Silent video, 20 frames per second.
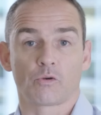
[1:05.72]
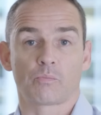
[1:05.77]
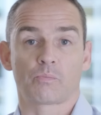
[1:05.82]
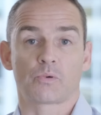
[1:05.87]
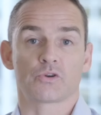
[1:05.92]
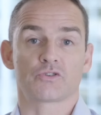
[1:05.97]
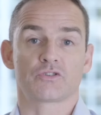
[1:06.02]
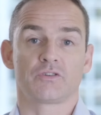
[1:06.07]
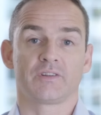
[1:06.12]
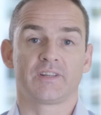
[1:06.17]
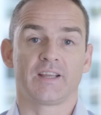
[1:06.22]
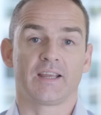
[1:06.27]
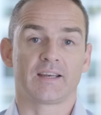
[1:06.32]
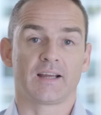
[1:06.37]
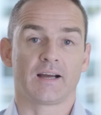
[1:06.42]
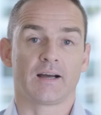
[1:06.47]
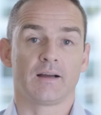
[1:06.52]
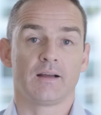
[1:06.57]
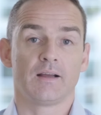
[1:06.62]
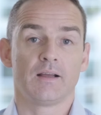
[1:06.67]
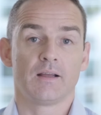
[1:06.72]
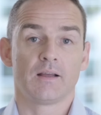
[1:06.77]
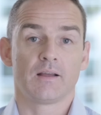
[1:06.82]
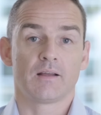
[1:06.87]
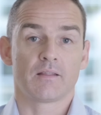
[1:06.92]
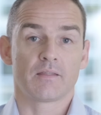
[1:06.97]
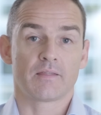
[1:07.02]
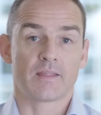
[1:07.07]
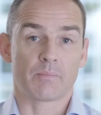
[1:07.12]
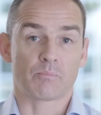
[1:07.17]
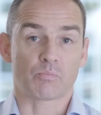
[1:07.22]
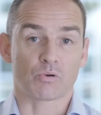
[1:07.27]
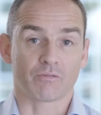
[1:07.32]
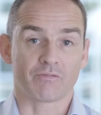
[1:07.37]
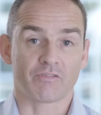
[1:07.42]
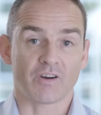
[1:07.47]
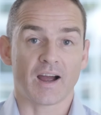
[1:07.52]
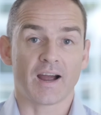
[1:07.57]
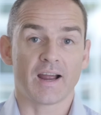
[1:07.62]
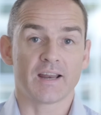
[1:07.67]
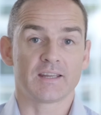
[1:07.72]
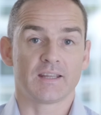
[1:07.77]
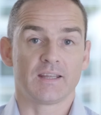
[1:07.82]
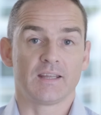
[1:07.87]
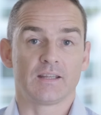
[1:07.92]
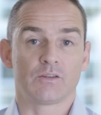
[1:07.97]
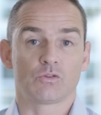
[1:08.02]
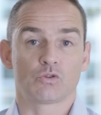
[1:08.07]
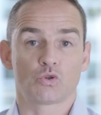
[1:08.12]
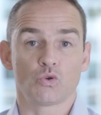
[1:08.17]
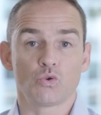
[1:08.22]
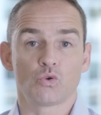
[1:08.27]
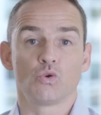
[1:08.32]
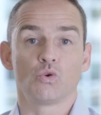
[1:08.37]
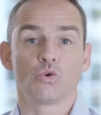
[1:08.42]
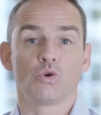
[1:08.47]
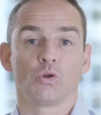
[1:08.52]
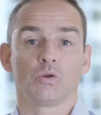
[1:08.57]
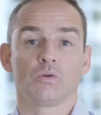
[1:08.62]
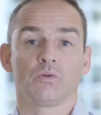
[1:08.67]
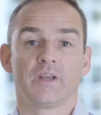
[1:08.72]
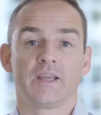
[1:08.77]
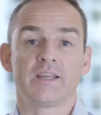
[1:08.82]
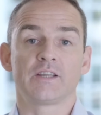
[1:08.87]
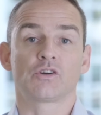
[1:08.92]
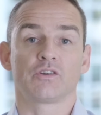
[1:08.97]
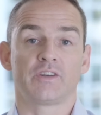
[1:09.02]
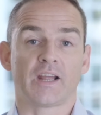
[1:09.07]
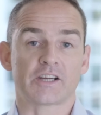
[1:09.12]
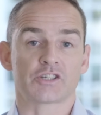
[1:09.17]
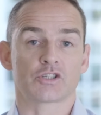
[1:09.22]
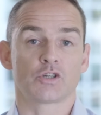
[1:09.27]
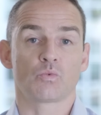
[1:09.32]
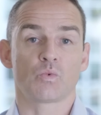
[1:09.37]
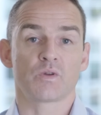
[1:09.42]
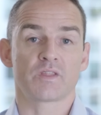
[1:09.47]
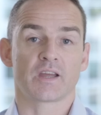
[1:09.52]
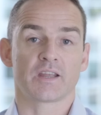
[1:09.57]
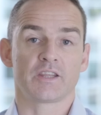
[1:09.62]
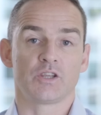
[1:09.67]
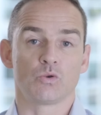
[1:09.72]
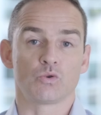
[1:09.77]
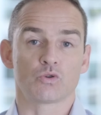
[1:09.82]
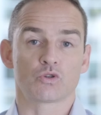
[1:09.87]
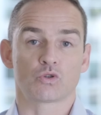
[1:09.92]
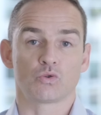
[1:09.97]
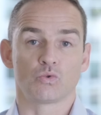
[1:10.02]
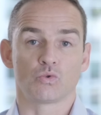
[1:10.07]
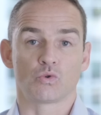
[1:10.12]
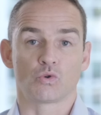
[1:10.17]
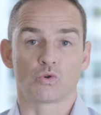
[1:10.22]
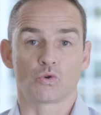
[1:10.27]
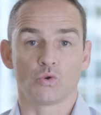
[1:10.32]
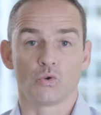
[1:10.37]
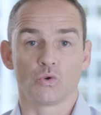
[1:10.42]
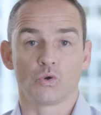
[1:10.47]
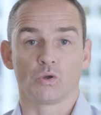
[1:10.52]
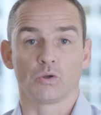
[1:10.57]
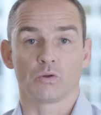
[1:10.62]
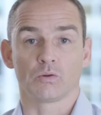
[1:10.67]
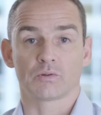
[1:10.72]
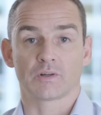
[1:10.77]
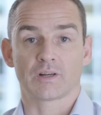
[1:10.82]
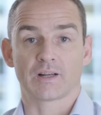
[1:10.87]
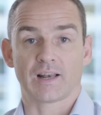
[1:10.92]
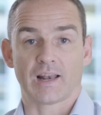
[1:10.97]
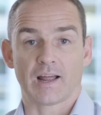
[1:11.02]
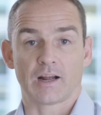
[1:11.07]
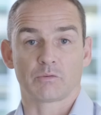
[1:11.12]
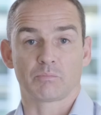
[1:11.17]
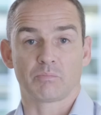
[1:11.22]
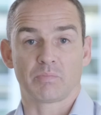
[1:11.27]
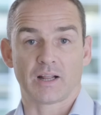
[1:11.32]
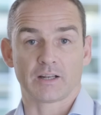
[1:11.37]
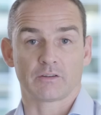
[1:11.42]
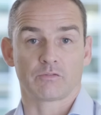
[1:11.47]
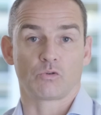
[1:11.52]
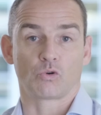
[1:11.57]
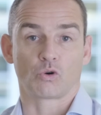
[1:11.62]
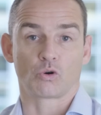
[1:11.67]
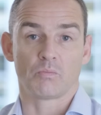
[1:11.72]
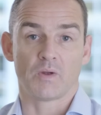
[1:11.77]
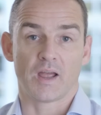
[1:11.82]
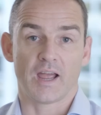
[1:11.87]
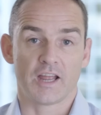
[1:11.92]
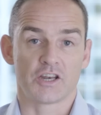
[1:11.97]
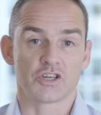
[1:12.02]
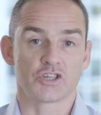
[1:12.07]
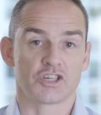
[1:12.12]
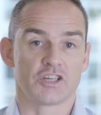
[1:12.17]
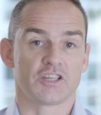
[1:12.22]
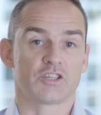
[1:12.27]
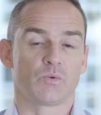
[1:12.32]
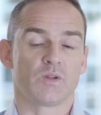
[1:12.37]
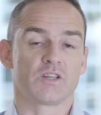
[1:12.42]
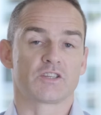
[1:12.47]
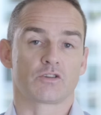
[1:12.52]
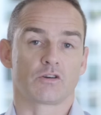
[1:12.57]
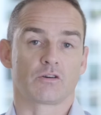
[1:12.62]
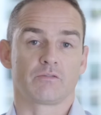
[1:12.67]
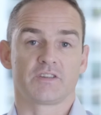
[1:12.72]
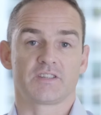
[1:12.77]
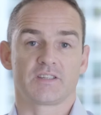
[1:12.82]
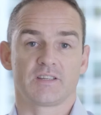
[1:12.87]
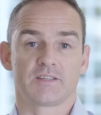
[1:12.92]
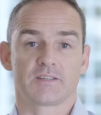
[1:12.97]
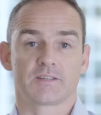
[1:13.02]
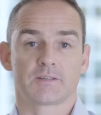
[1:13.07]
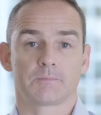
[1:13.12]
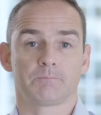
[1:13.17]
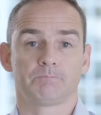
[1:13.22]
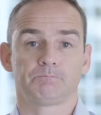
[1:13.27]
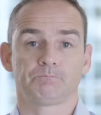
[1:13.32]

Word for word: for personal data they provide to Google in connection with their use to Google Cloud Platform and G Suite services.